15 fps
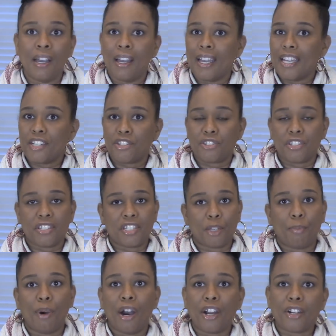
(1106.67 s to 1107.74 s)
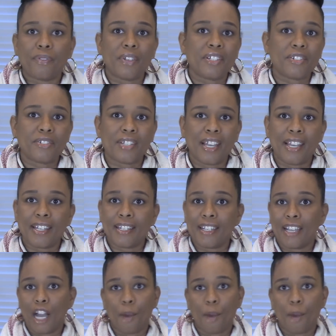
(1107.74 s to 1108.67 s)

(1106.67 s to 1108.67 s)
It's just a part of entertaining.